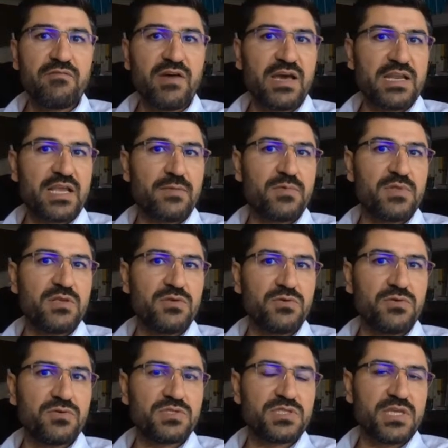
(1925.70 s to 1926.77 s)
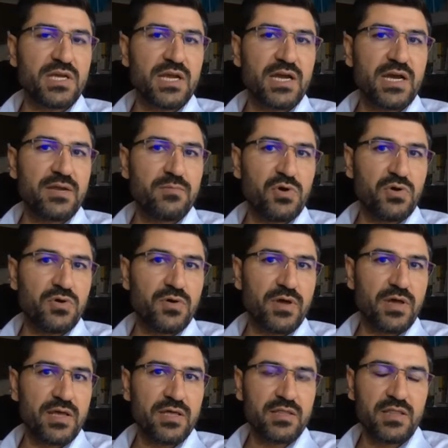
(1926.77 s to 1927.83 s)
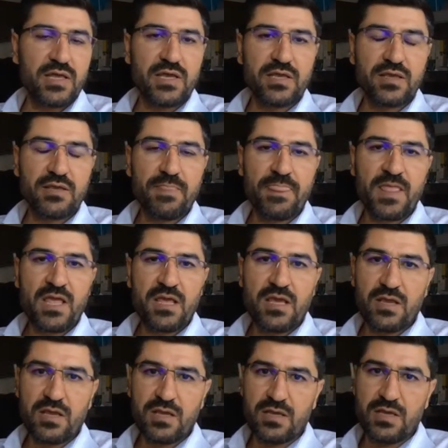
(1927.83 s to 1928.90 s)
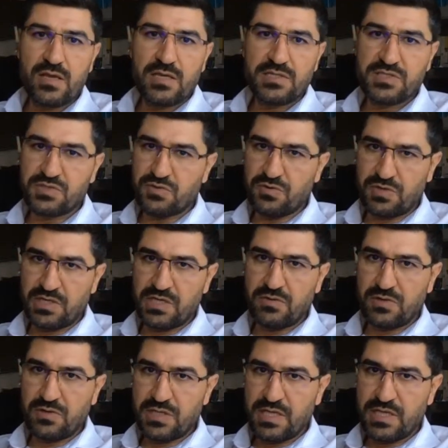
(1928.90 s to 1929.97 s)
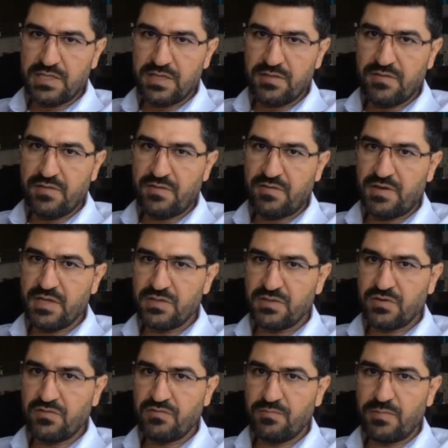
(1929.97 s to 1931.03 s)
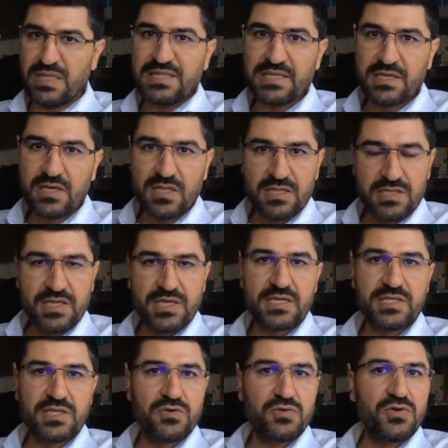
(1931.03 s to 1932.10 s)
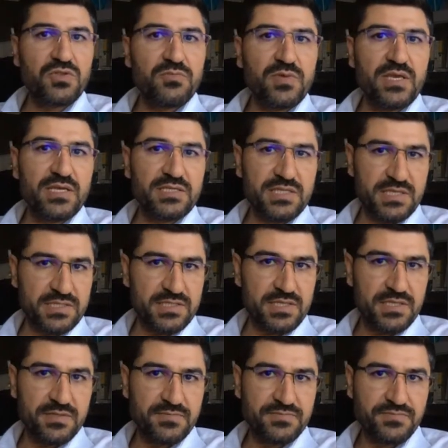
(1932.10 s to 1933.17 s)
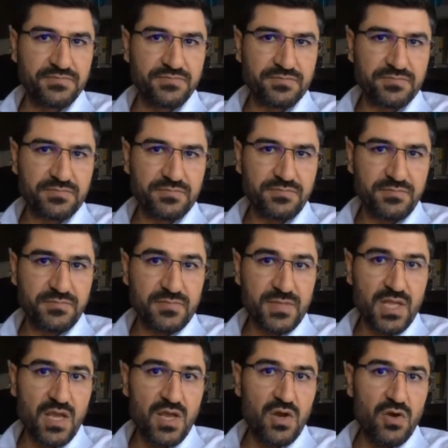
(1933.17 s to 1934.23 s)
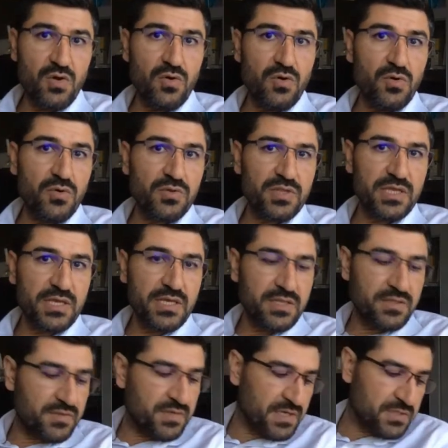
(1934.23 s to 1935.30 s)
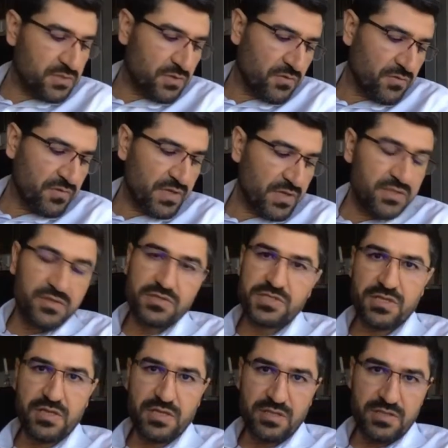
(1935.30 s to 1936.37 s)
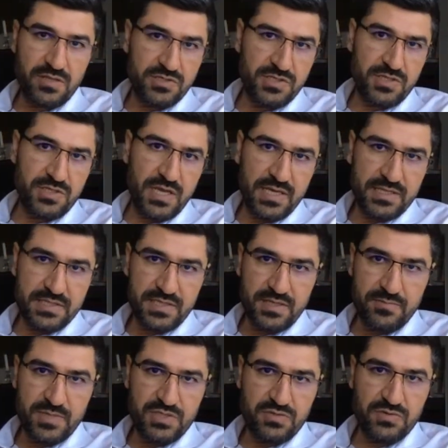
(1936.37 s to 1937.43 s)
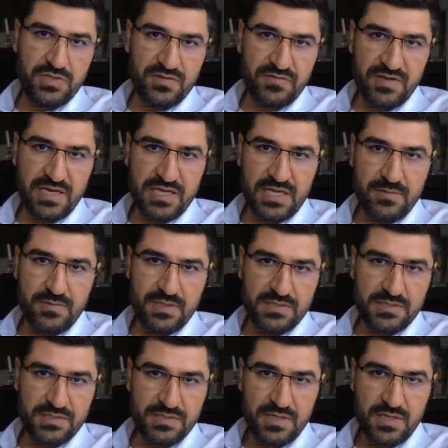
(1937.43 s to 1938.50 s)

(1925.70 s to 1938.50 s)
variable used, they are more like strongly correlated. The threat of multicollinearity could be existed, or the threat of indigeneity between the variables.